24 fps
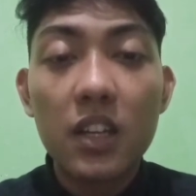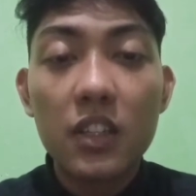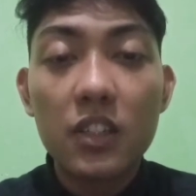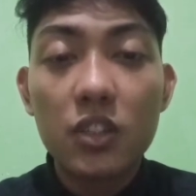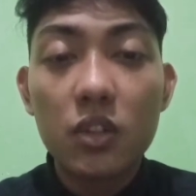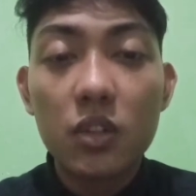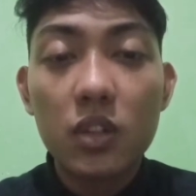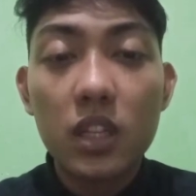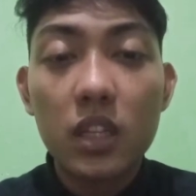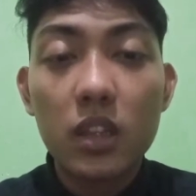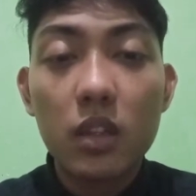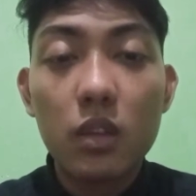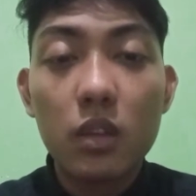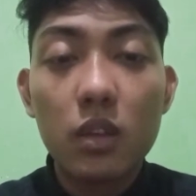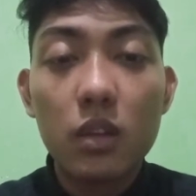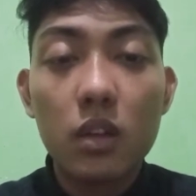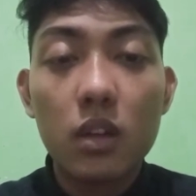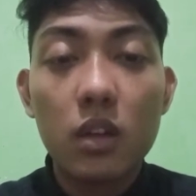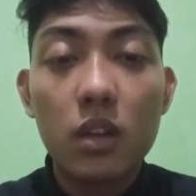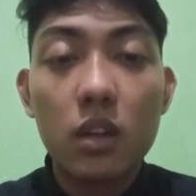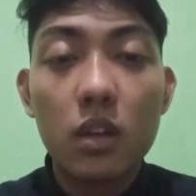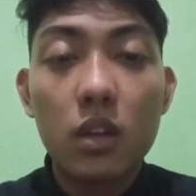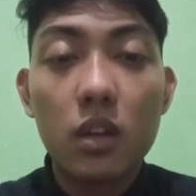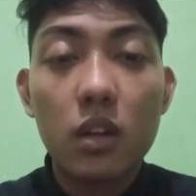So that
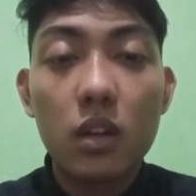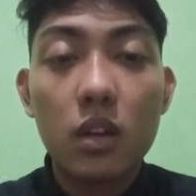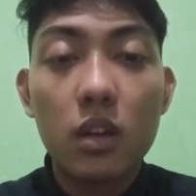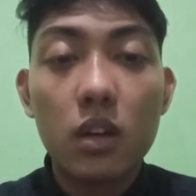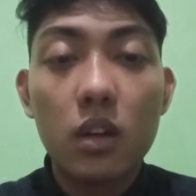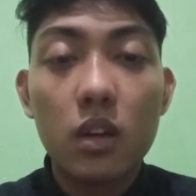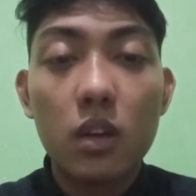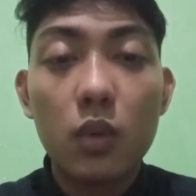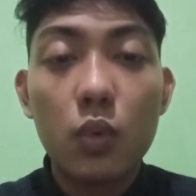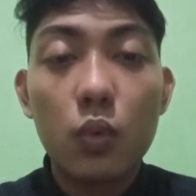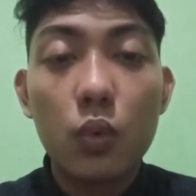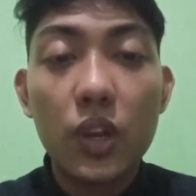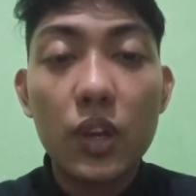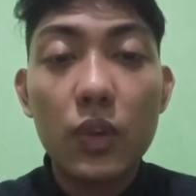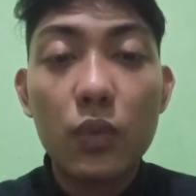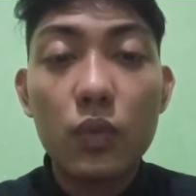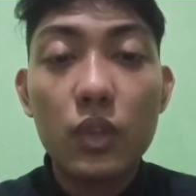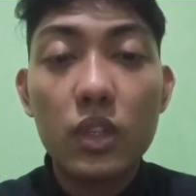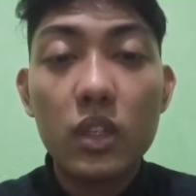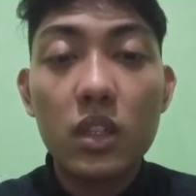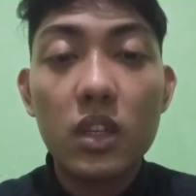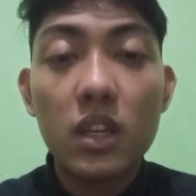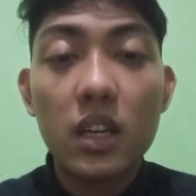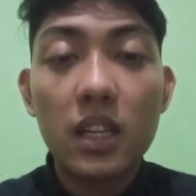when
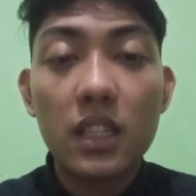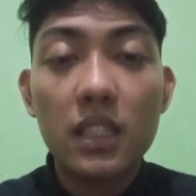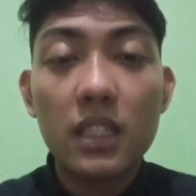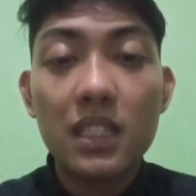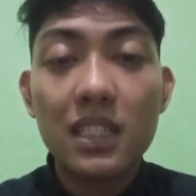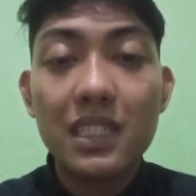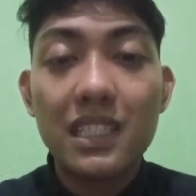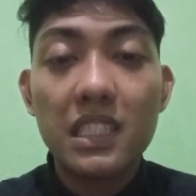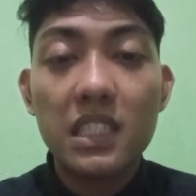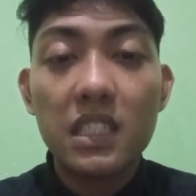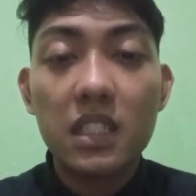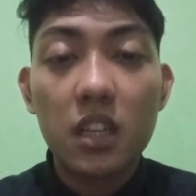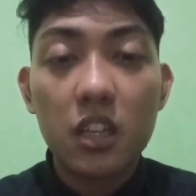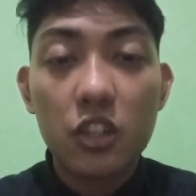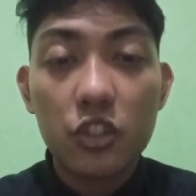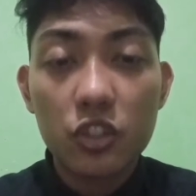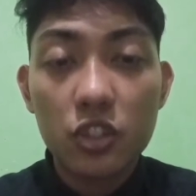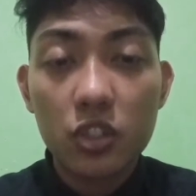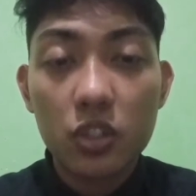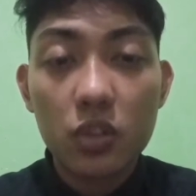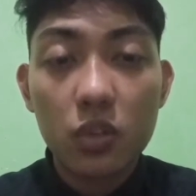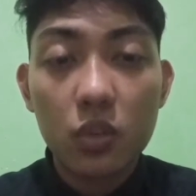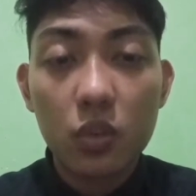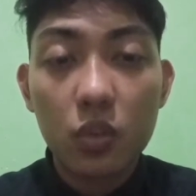we got a
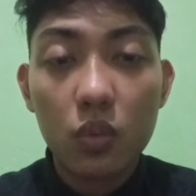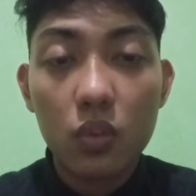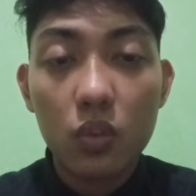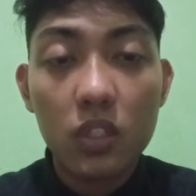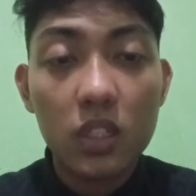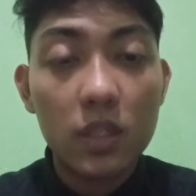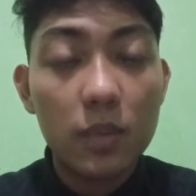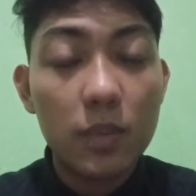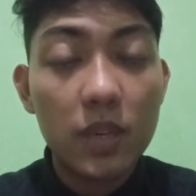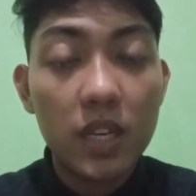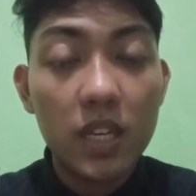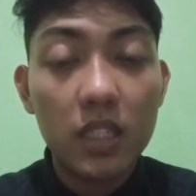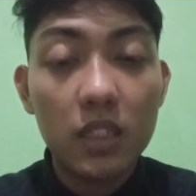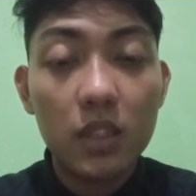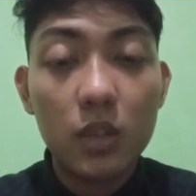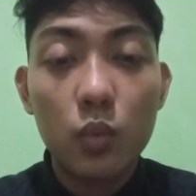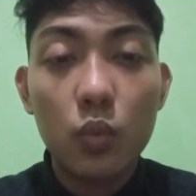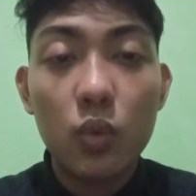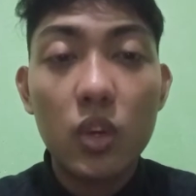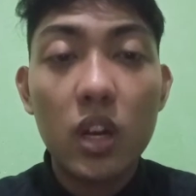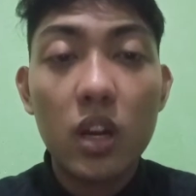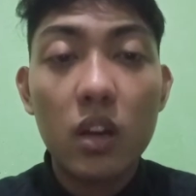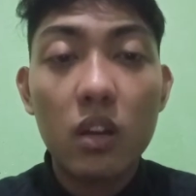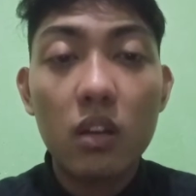discussion or debate,
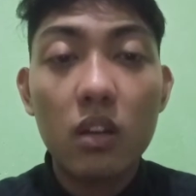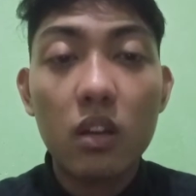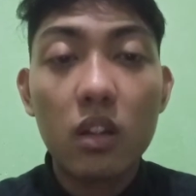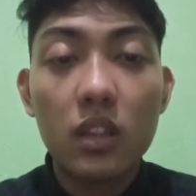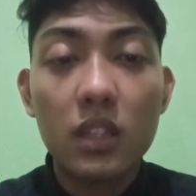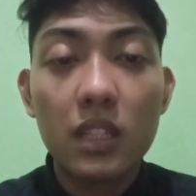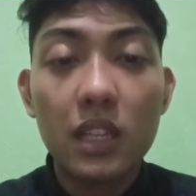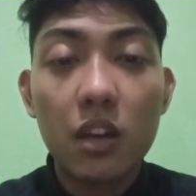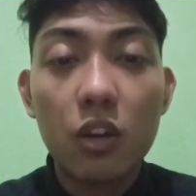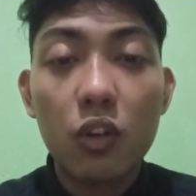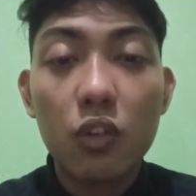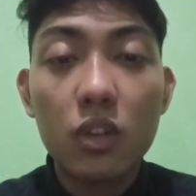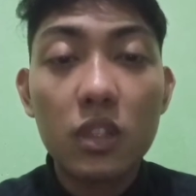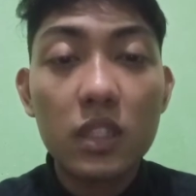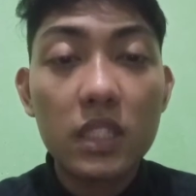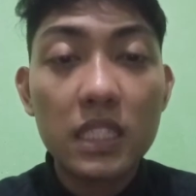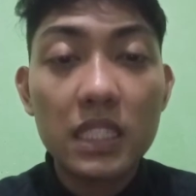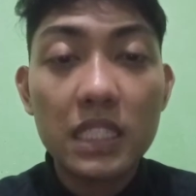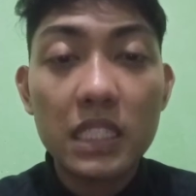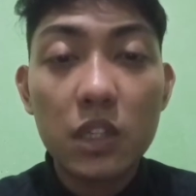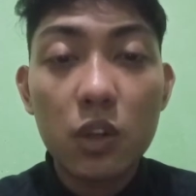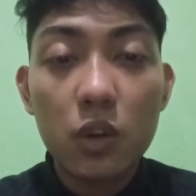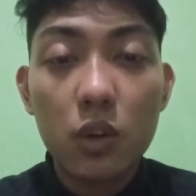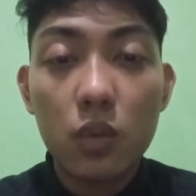we are not
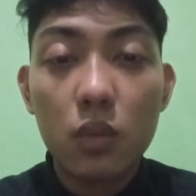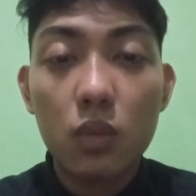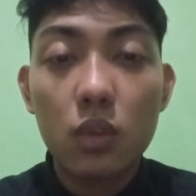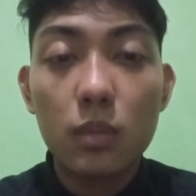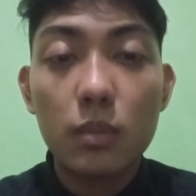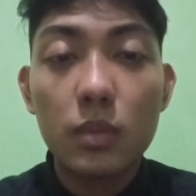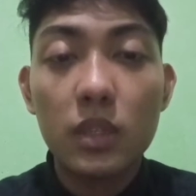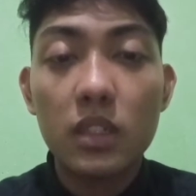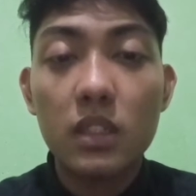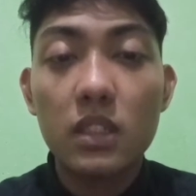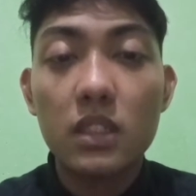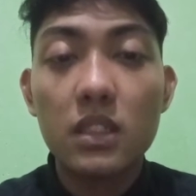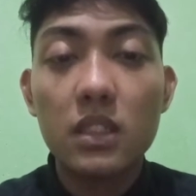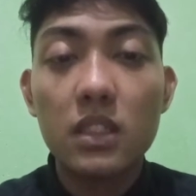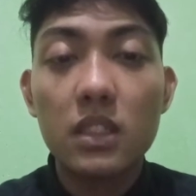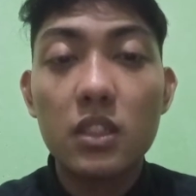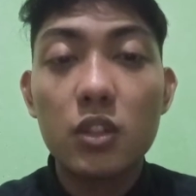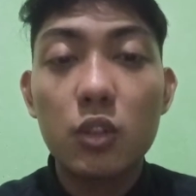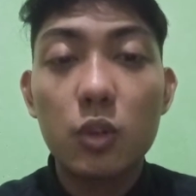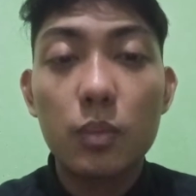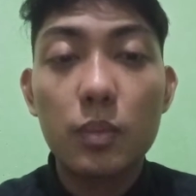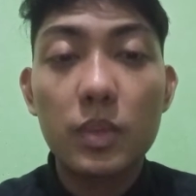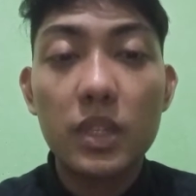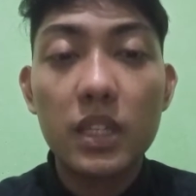only know about the
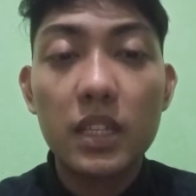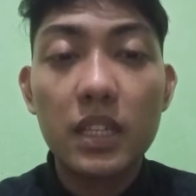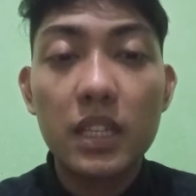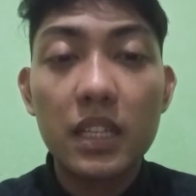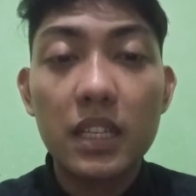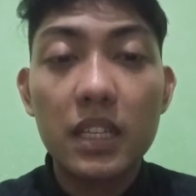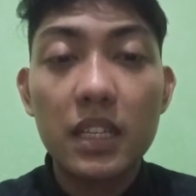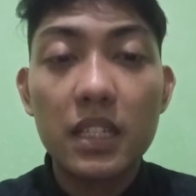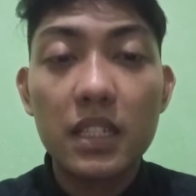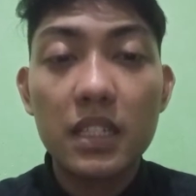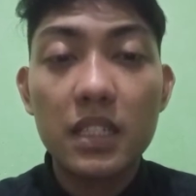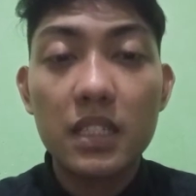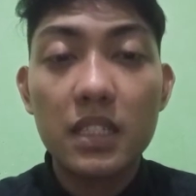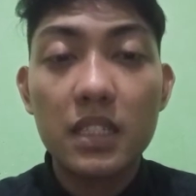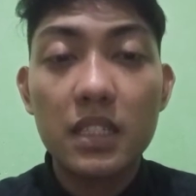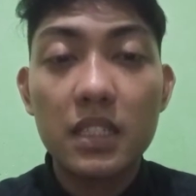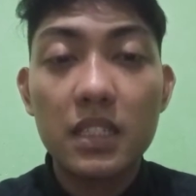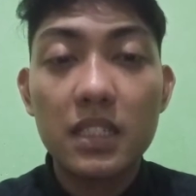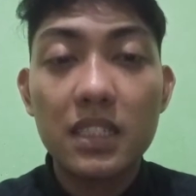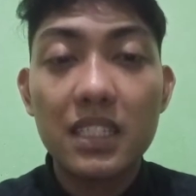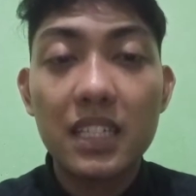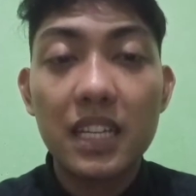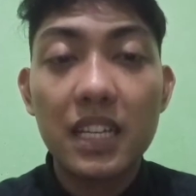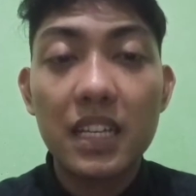topic,
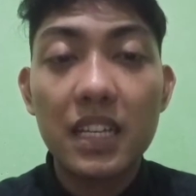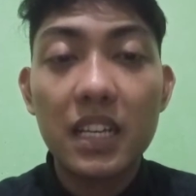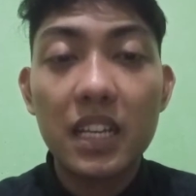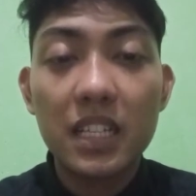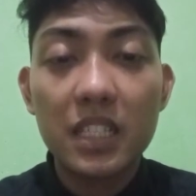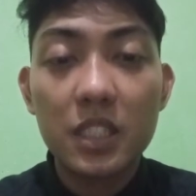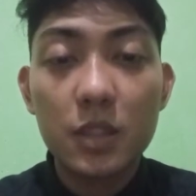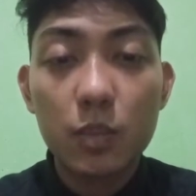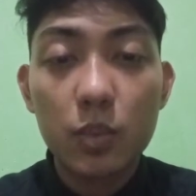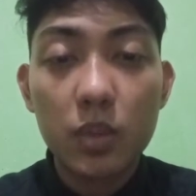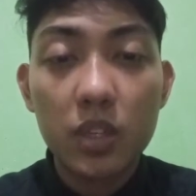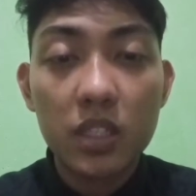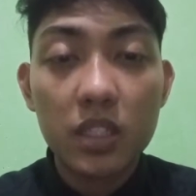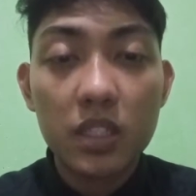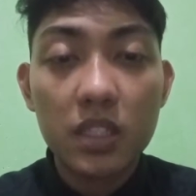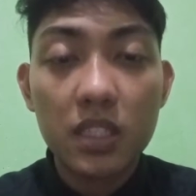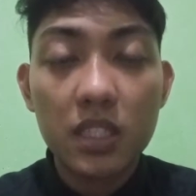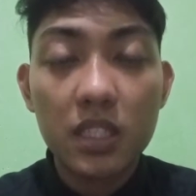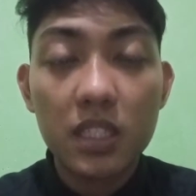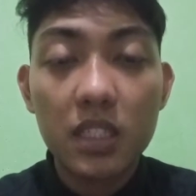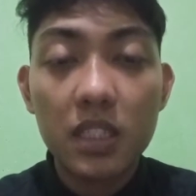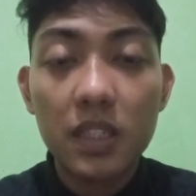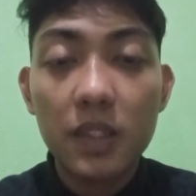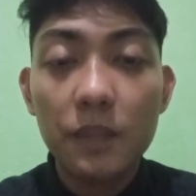then
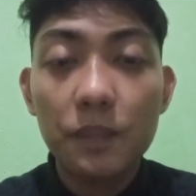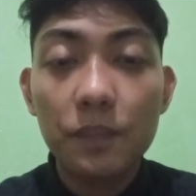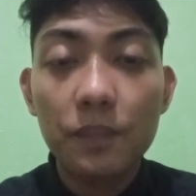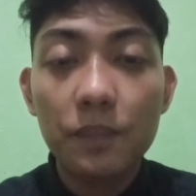express it,